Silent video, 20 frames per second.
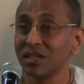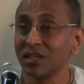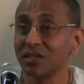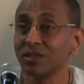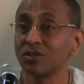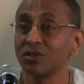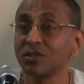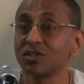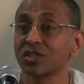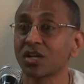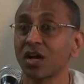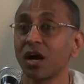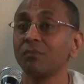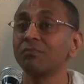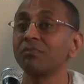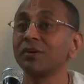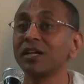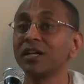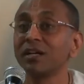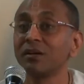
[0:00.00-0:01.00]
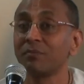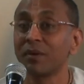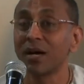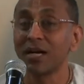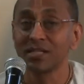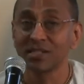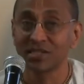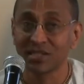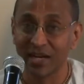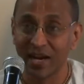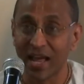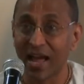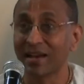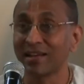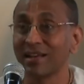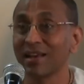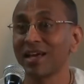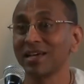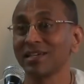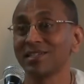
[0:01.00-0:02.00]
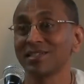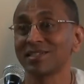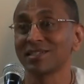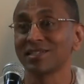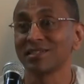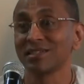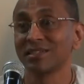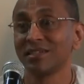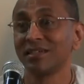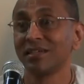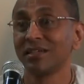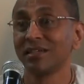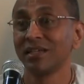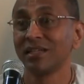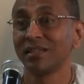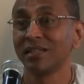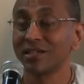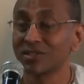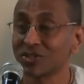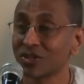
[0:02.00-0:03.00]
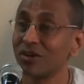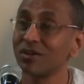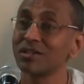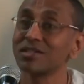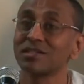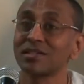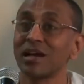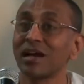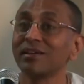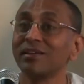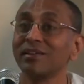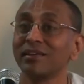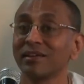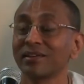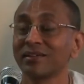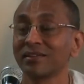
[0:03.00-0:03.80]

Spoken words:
into its component parts and analyze. That's called Sankhya.